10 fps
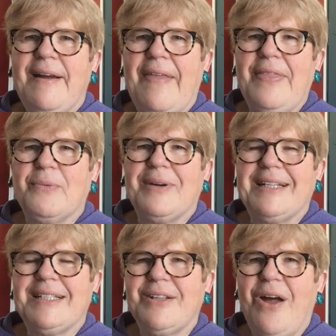And that what I
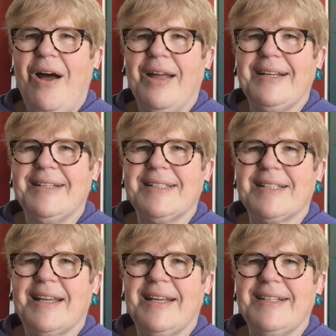saw is
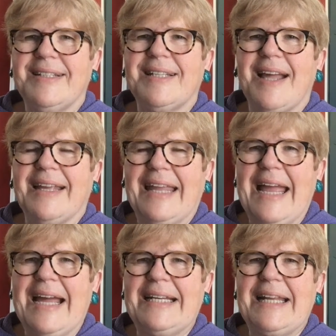kids
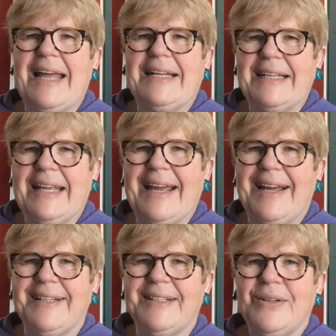again and
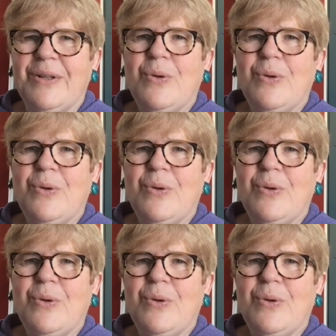again